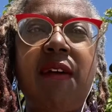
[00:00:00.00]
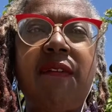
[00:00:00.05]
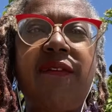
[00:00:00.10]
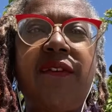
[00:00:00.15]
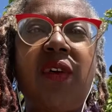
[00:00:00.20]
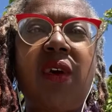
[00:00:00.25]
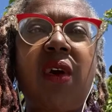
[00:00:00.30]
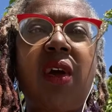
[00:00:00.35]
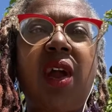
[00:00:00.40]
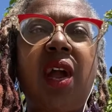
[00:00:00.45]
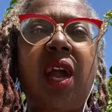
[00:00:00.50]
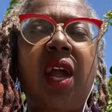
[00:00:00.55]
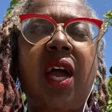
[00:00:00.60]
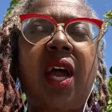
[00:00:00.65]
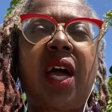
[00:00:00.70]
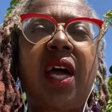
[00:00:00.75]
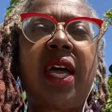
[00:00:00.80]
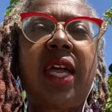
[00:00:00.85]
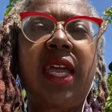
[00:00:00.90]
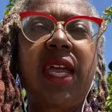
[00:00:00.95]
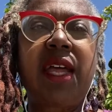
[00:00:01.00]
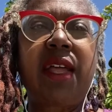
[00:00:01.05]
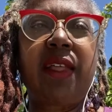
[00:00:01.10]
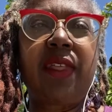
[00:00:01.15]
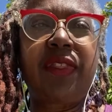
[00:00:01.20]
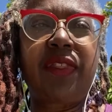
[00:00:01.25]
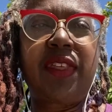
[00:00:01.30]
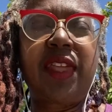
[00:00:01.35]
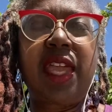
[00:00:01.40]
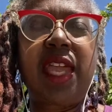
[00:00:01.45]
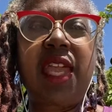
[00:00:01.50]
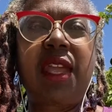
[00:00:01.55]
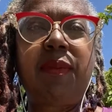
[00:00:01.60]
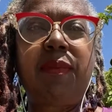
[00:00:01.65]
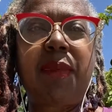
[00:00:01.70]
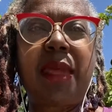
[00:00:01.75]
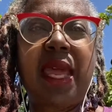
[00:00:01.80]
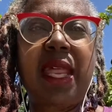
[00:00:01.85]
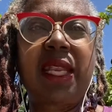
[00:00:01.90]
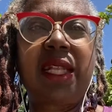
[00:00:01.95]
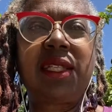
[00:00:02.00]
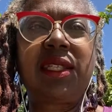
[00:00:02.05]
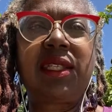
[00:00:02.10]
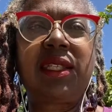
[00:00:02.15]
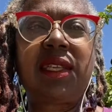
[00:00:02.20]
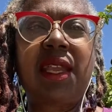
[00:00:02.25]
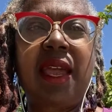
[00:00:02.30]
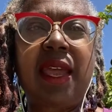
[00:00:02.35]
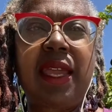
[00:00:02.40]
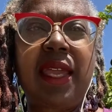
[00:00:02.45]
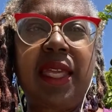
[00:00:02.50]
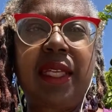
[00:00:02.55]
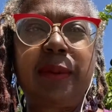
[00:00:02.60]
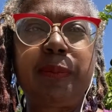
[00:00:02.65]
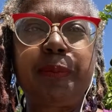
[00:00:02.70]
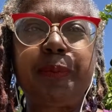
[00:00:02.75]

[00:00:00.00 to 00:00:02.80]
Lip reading: for a healthy and balanced diet.